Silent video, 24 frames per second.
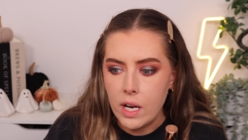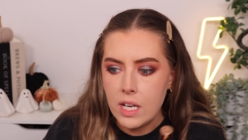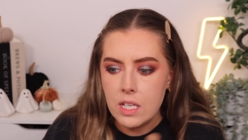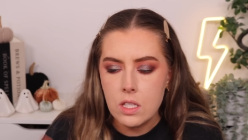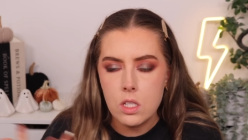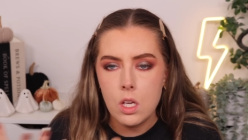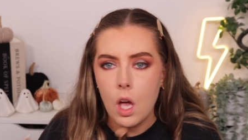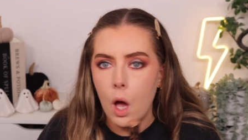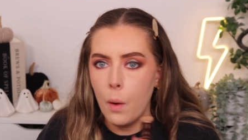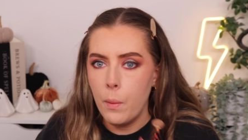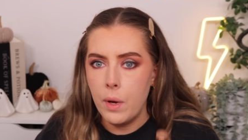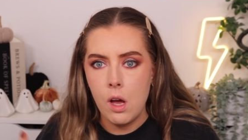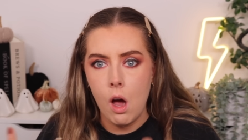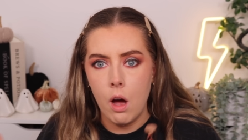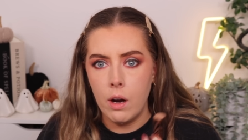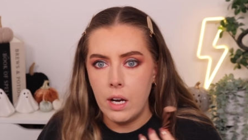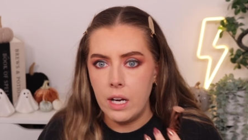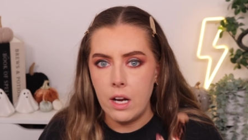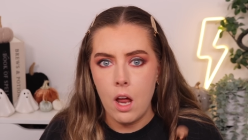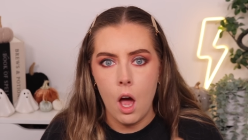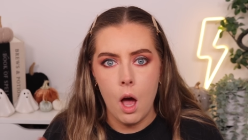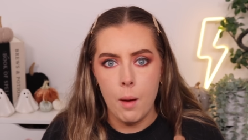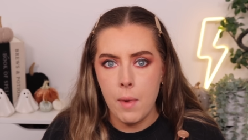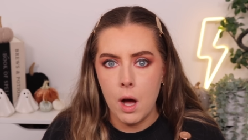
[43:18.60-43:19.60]
is going on
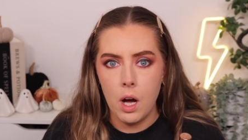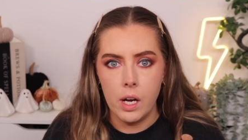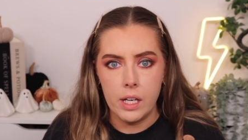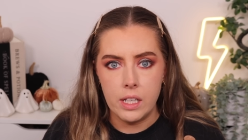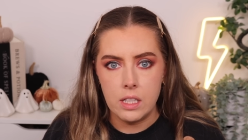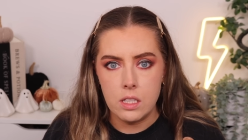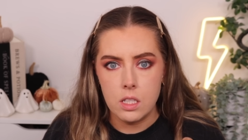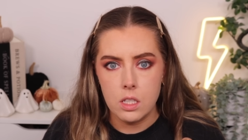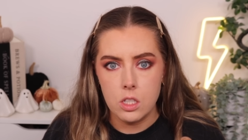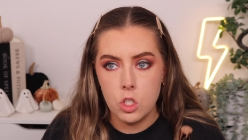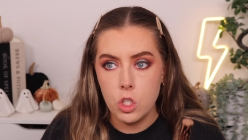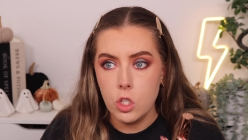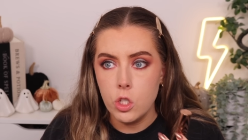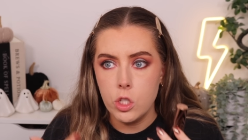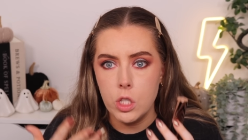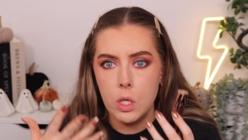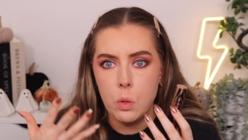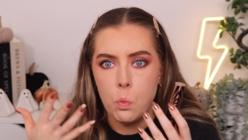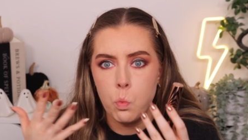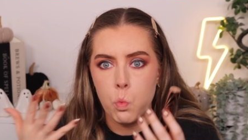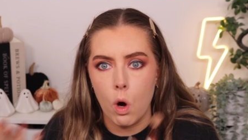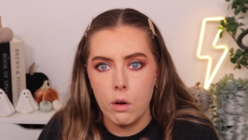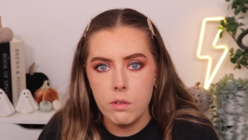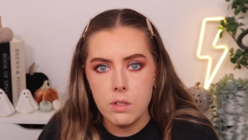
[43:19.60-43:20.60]
in her mind? Does she
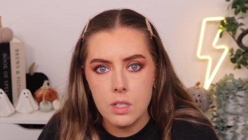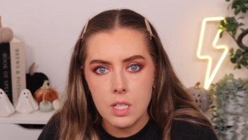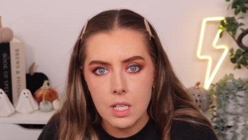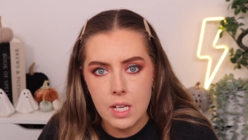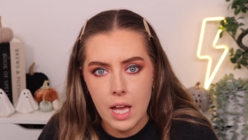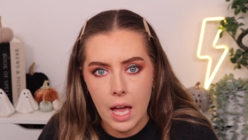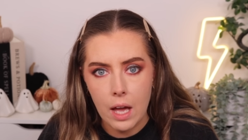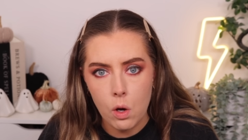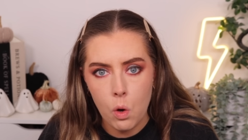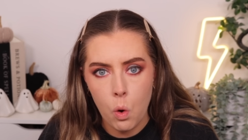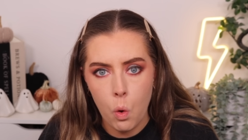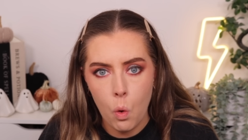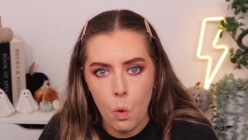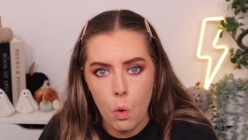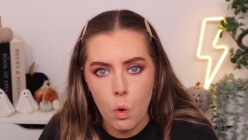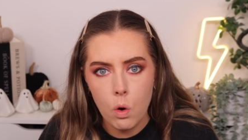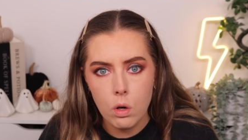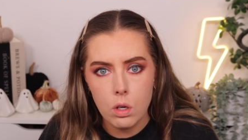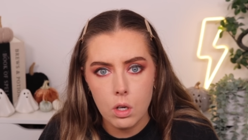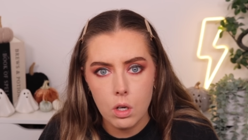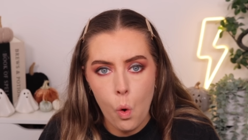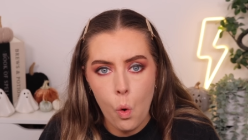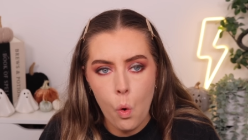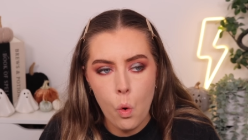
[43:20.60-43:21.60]
want want to get
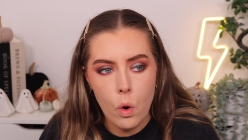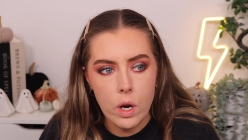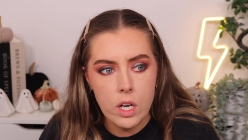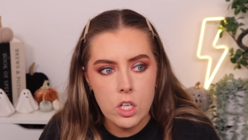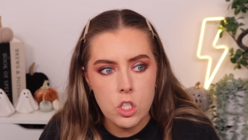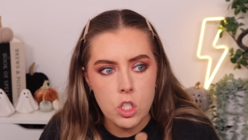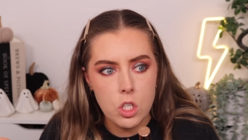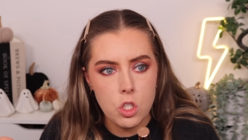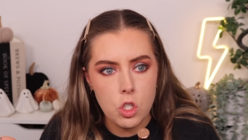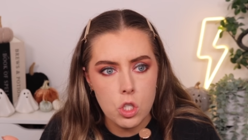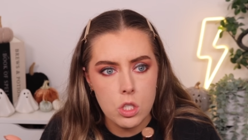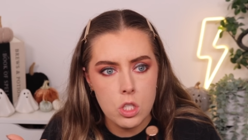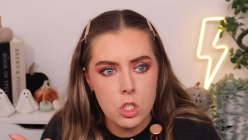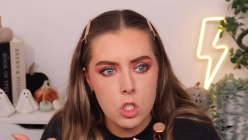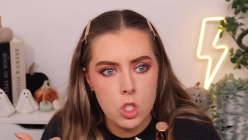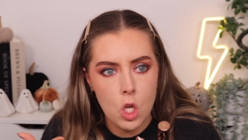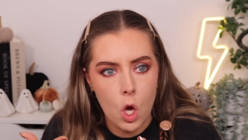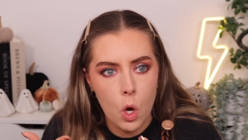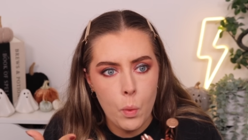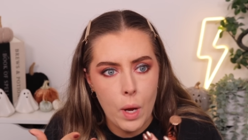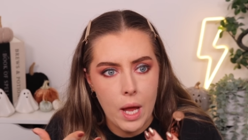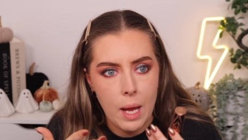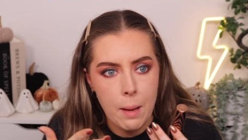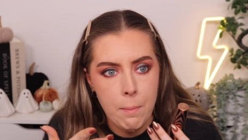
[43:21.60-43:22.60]
caught? Or is she just
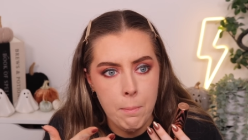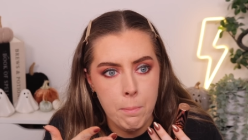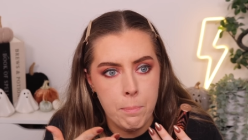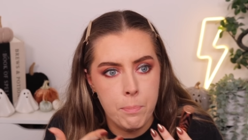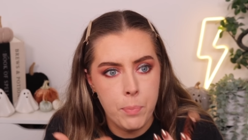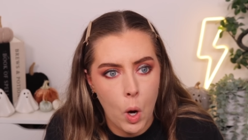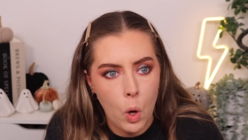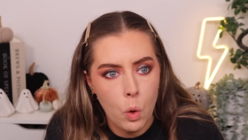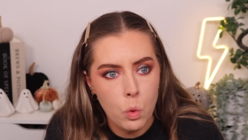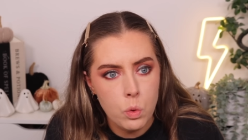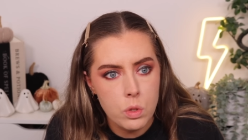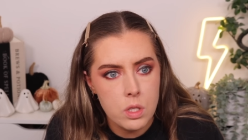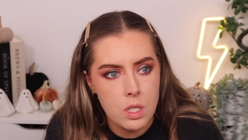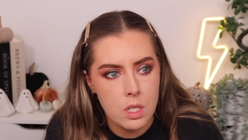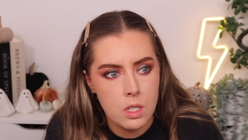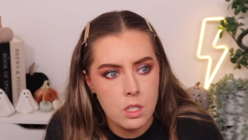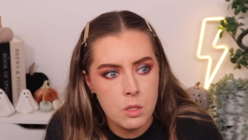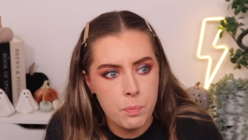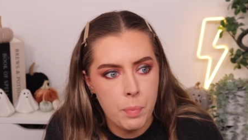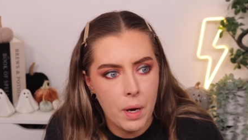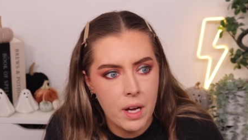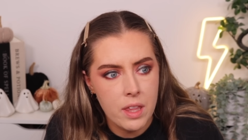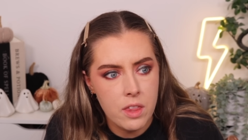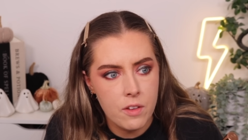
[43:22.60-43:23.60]
so
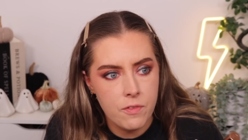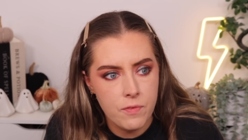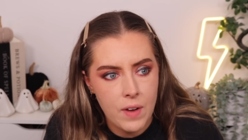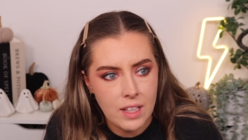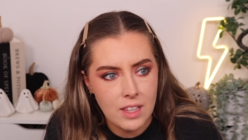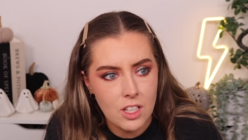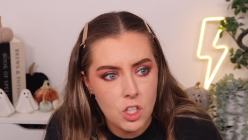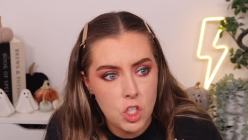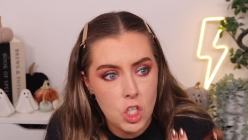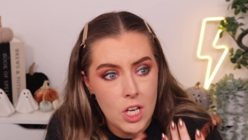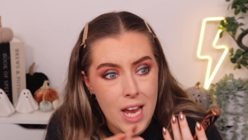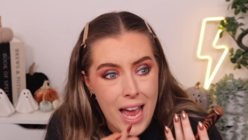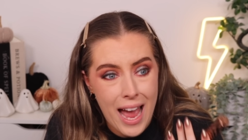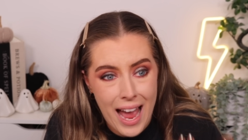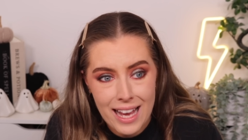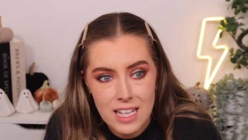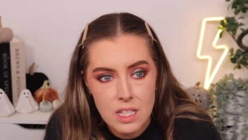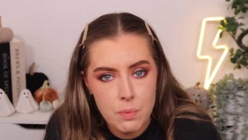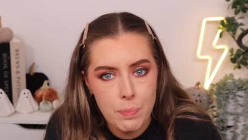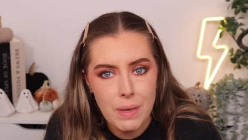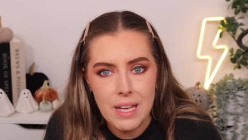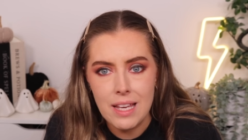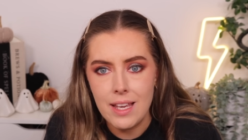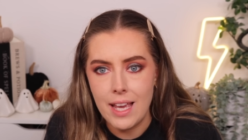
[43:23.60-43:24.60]
emboldened by the fact that she
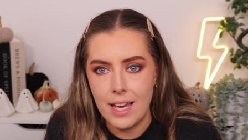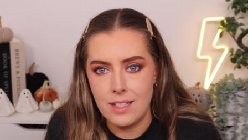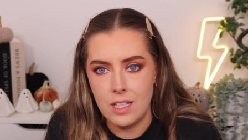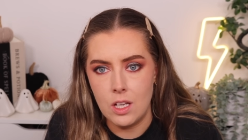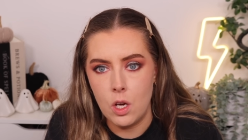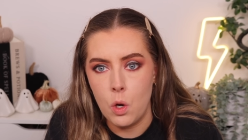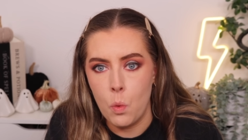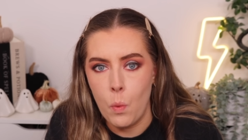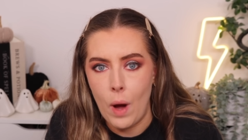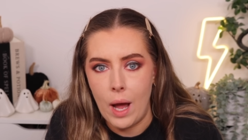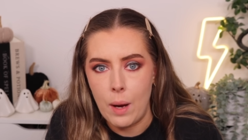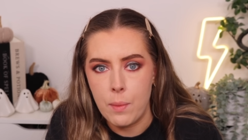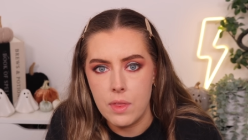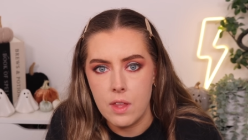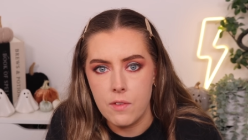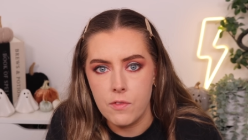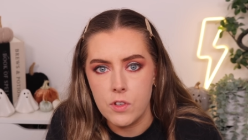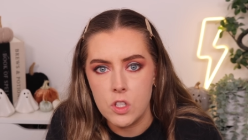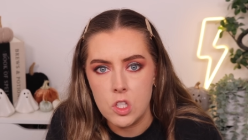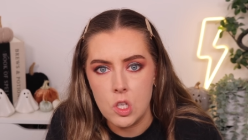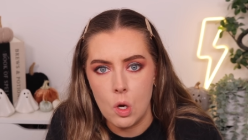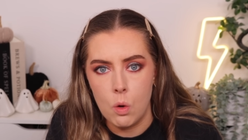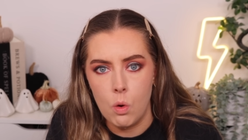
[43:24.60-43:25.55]
has been getting away with it for so